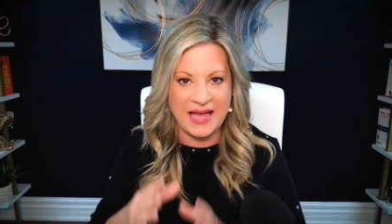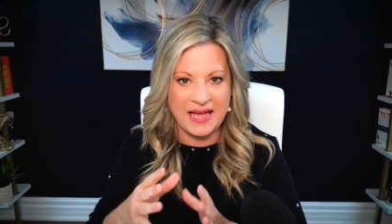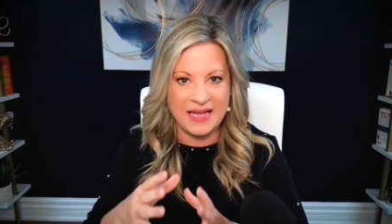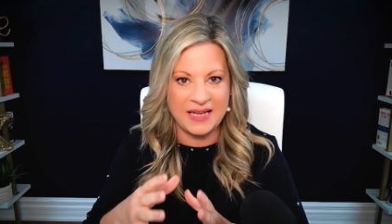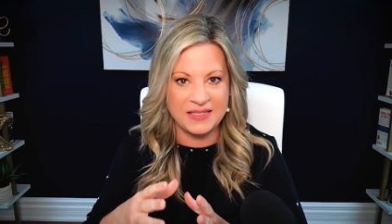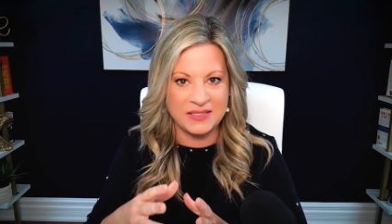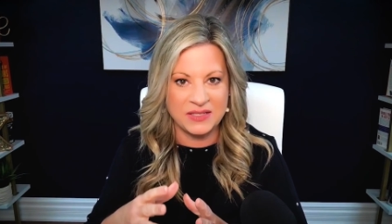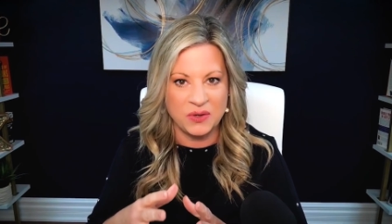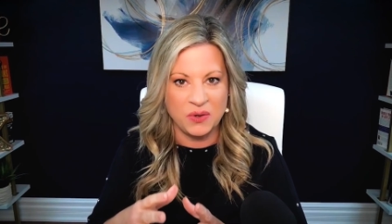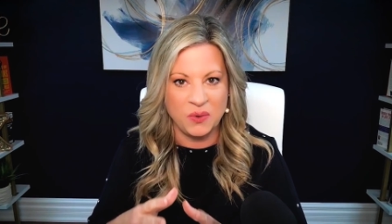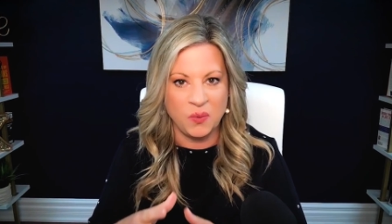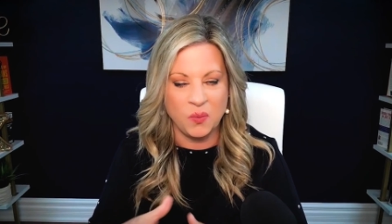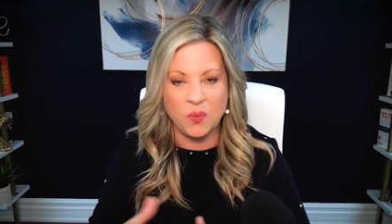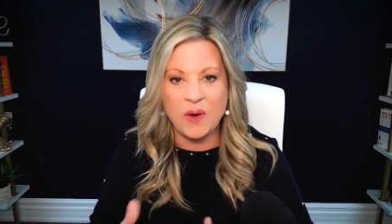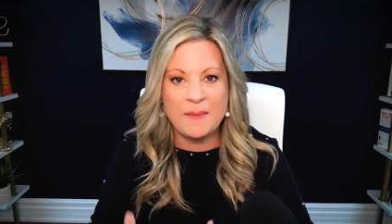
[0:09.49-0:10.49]
And
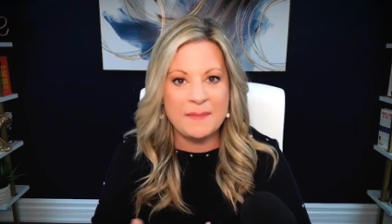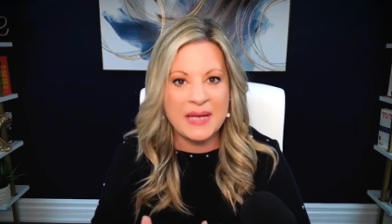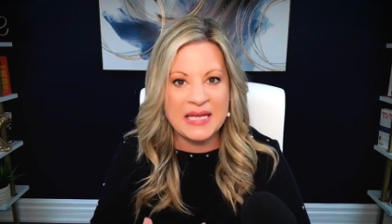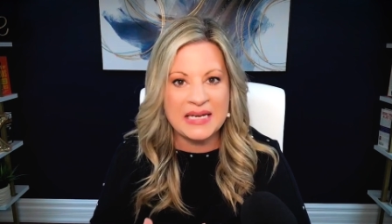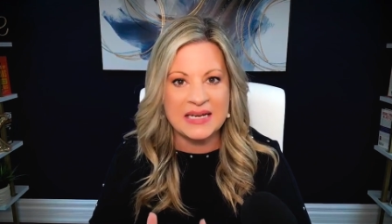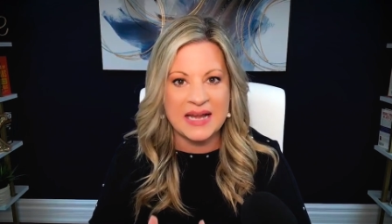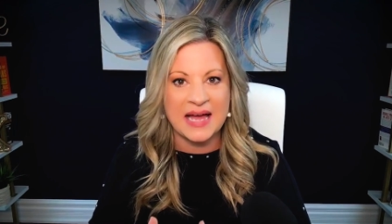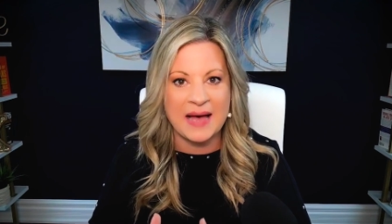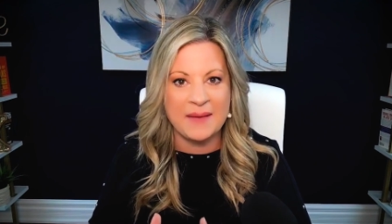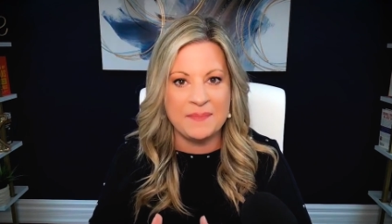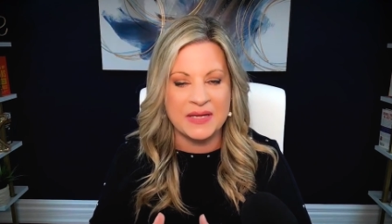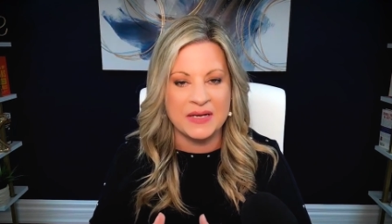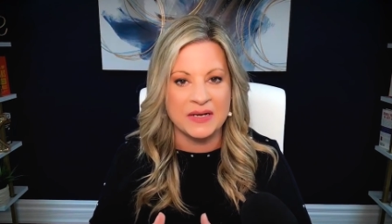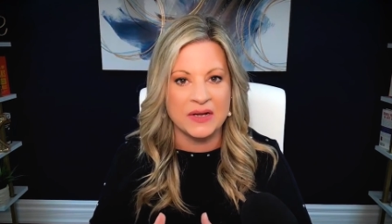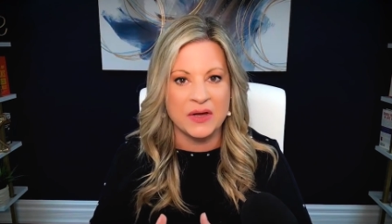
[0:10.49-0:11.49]
what made it
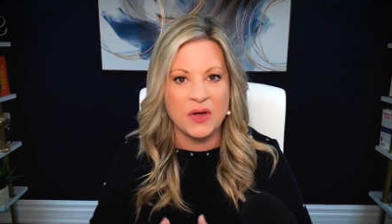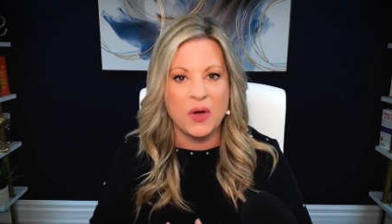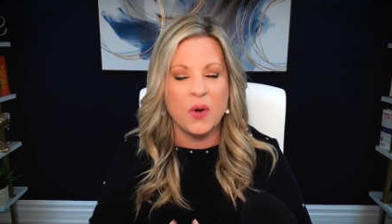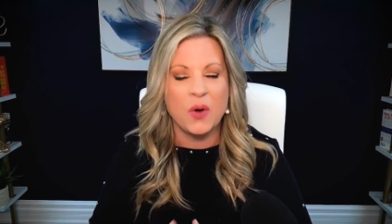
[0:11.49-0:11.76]
happen?